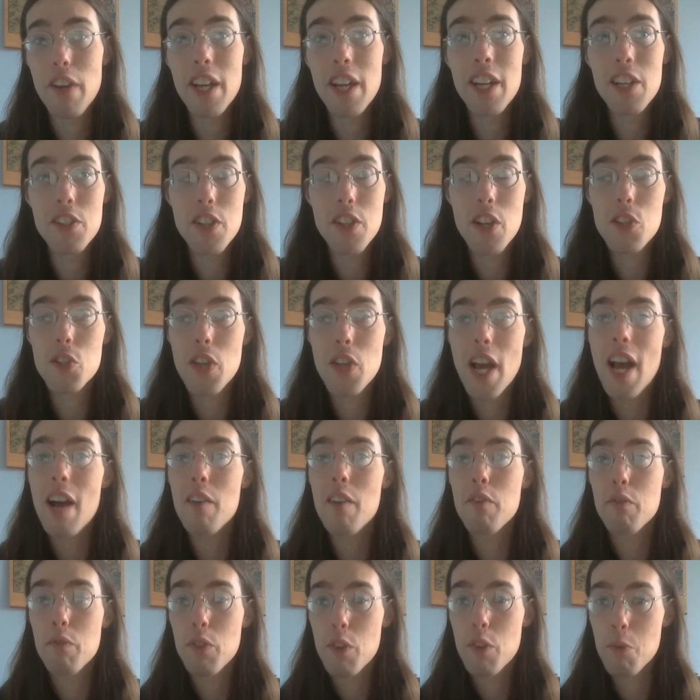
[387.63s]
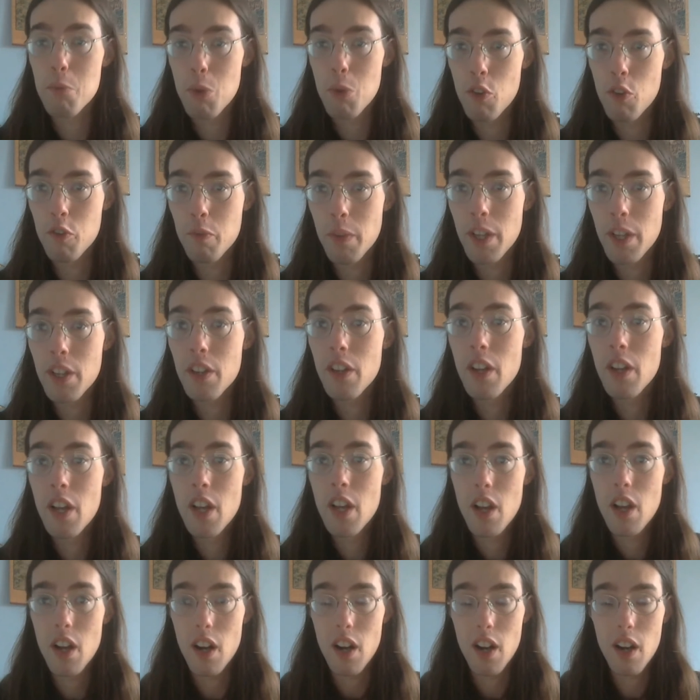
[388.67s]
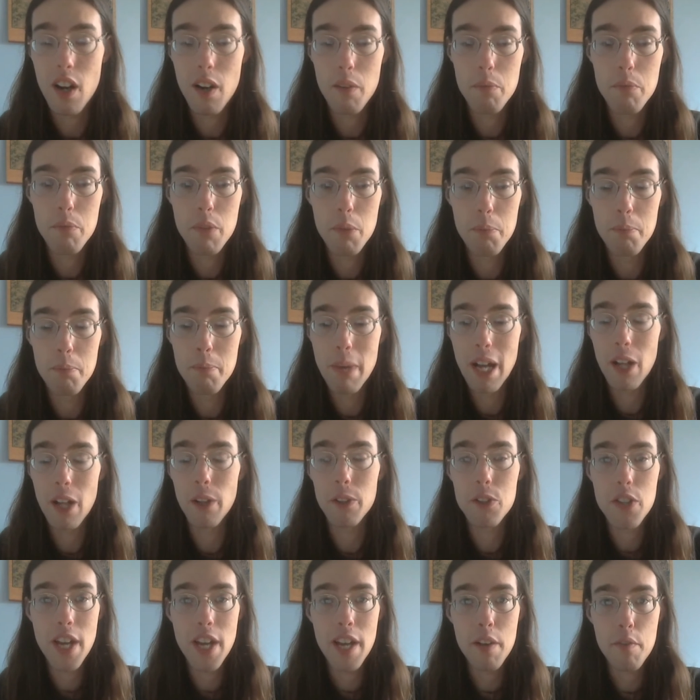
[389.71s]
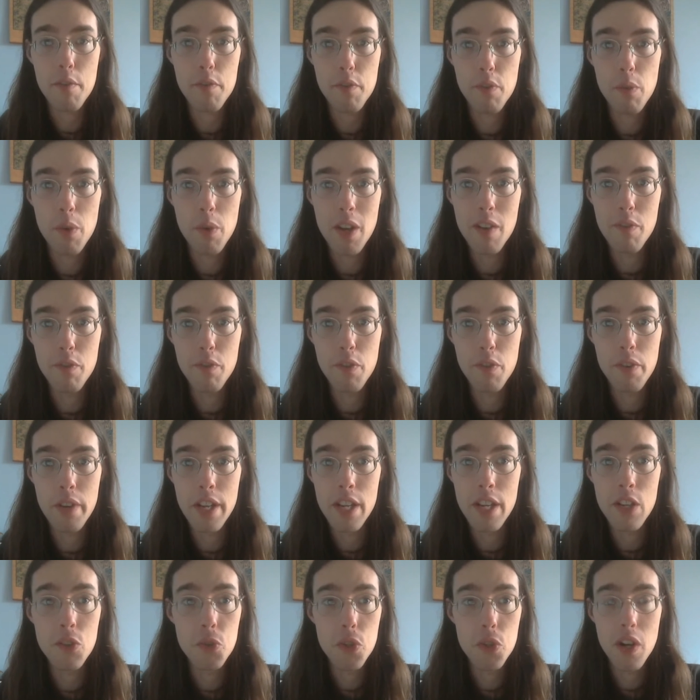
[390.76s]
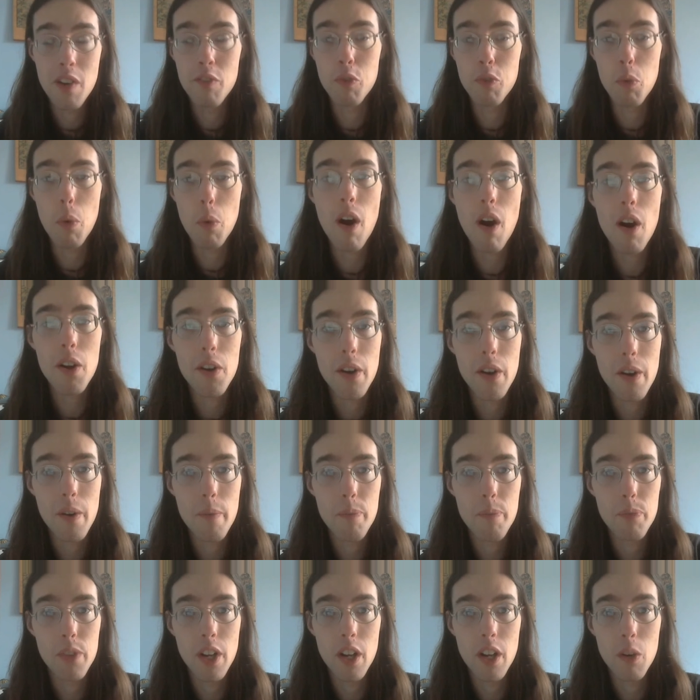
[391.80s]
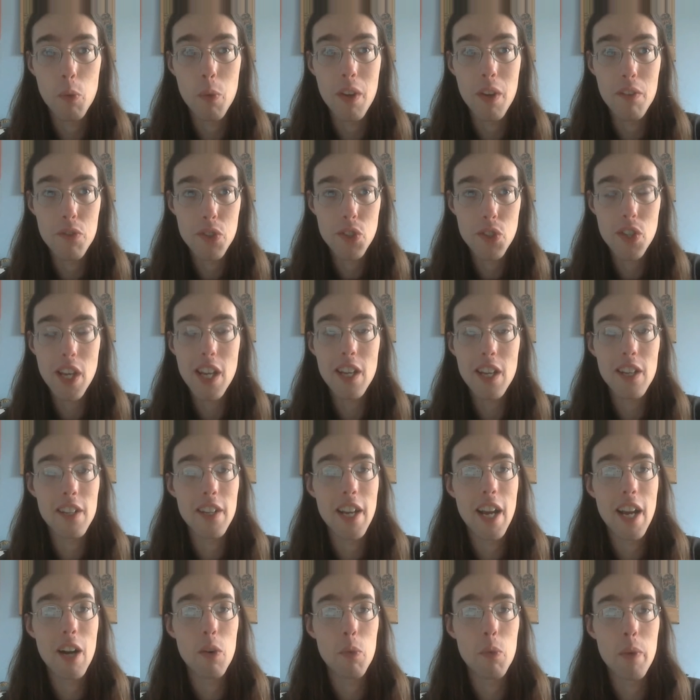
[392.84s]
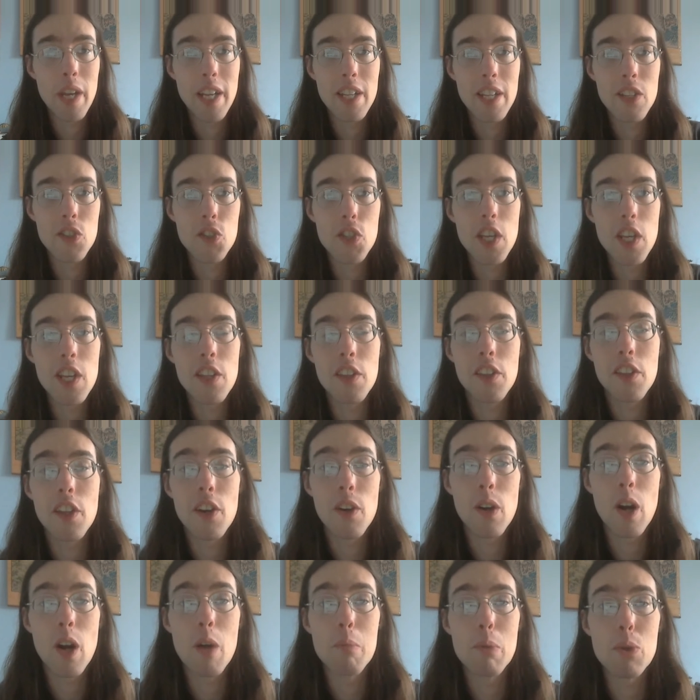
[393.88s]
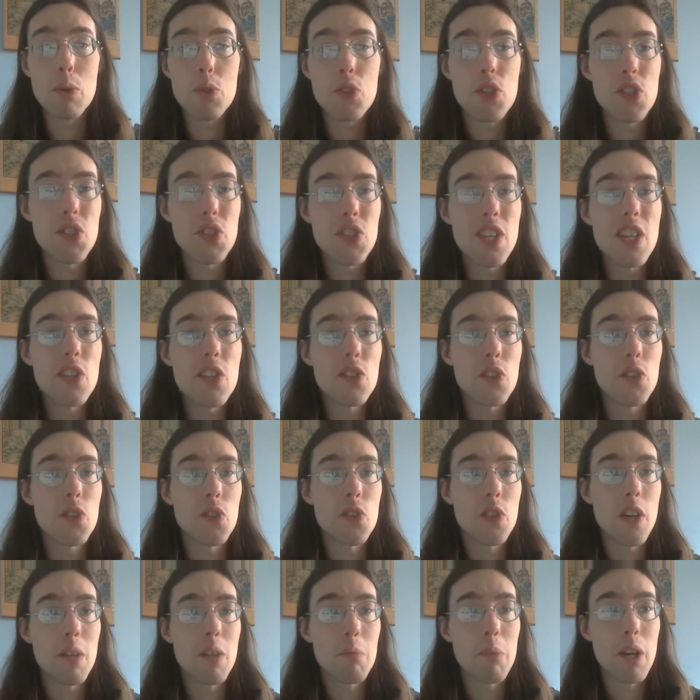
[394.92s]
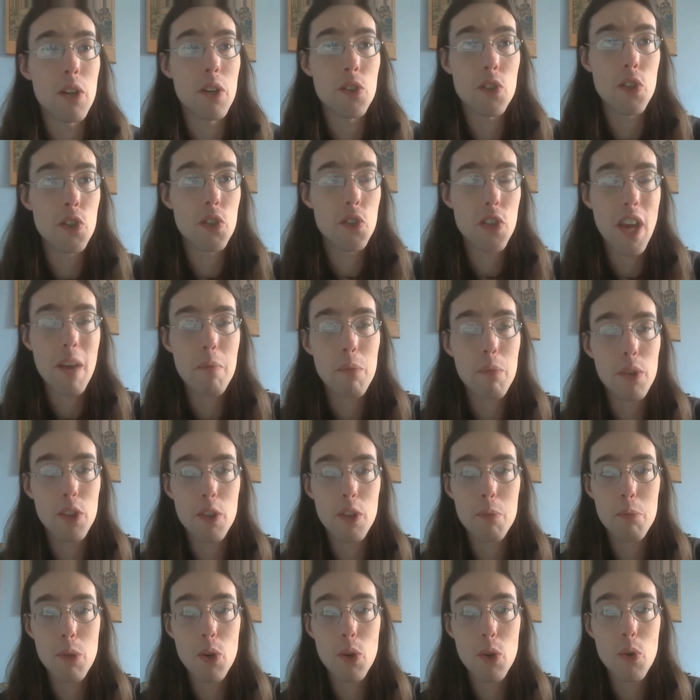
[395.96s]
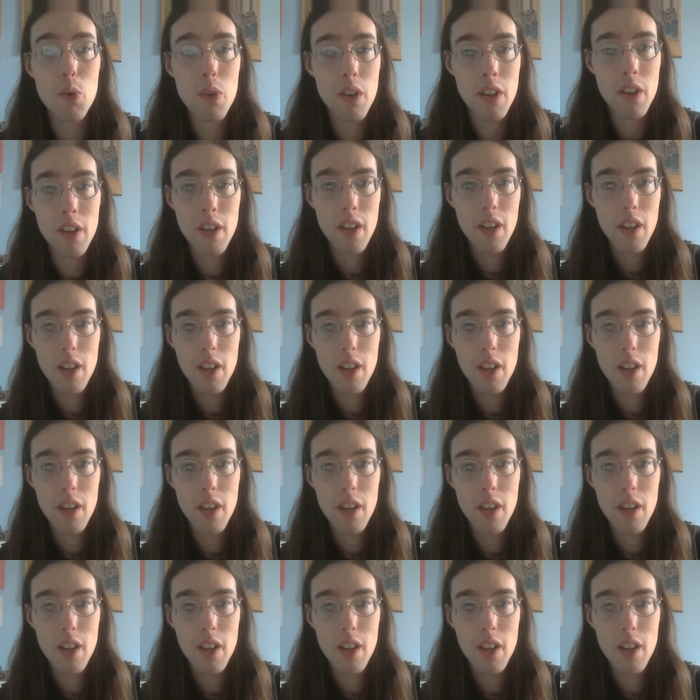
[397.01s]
And it does have the movement, the melt and refreeze of water. We've seen it now. We can see that there are almost seasons on Mars. The same with the moon.